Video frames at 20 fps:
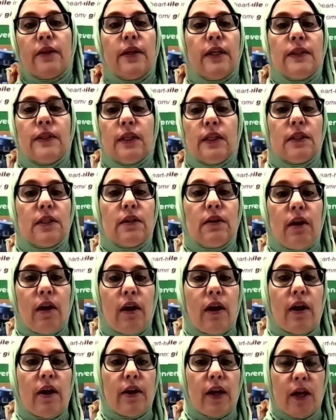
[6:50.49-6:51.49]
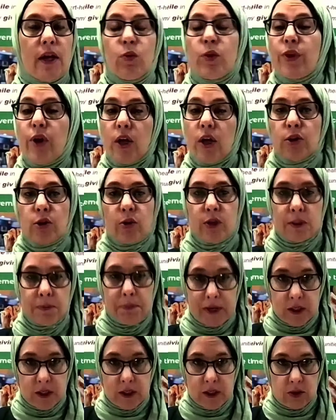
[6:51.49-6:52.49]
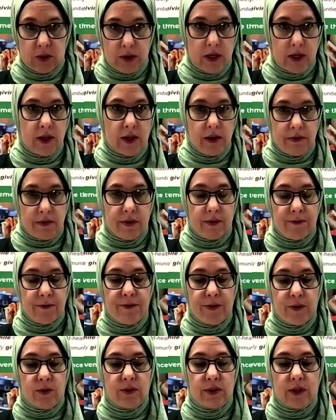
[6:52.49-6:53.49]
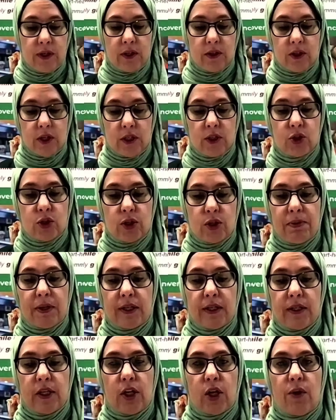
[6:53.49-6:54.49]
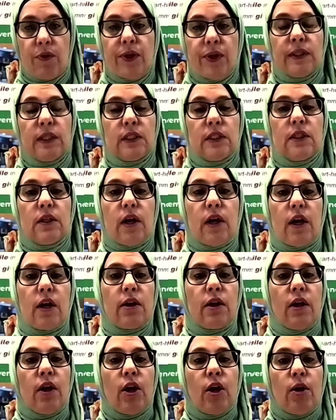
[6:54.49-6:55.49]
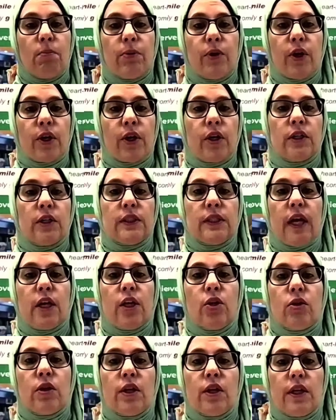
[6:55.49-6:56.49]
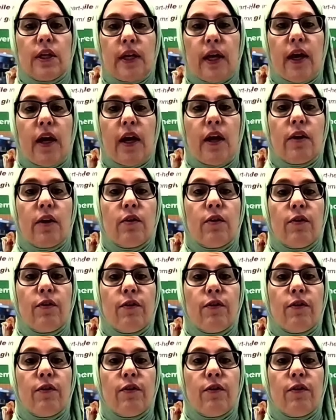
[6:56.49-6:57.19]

this is not, and with all due respect to any other food industry, but this is not burgers that you can get